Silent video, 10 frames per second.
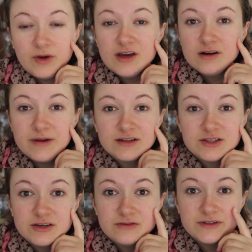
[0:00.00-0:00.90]
We are about
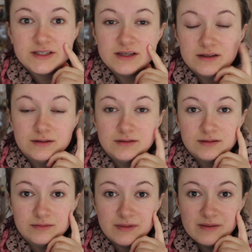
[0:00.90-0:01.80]
to go visit
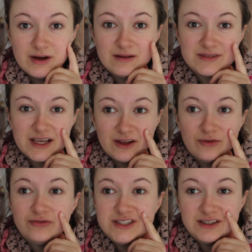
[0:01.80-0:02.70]
my mom's
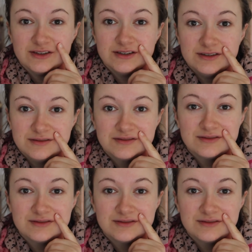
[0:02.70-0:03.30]
elf dealer.